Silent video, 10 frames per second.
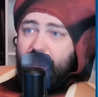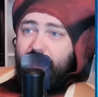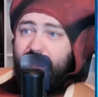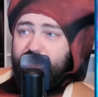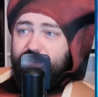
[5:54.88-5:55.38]

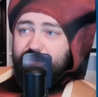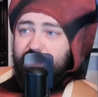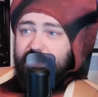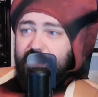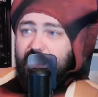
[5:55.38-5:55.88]
hence their
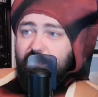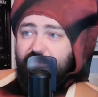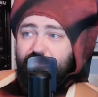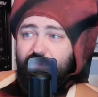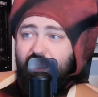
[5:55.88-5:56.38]
nickname
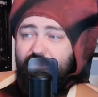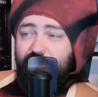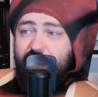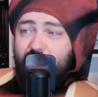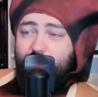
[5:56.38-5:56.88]
forever
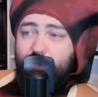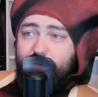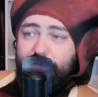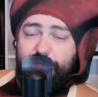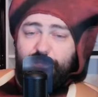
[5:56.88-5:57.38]

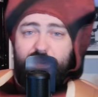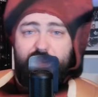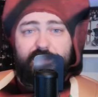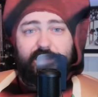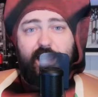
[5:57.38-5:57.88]
chemicals
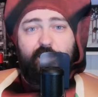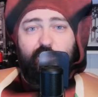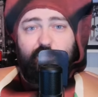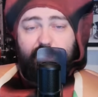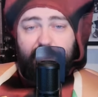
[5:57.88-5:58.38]
because they
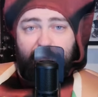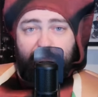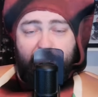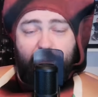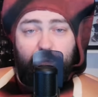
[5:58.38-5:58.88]
will be
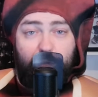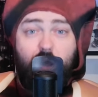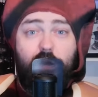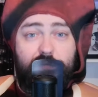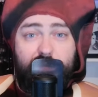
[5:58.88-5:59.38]
around a
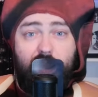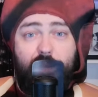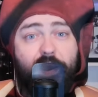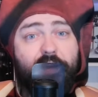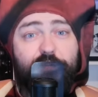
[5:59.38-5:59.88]
long time after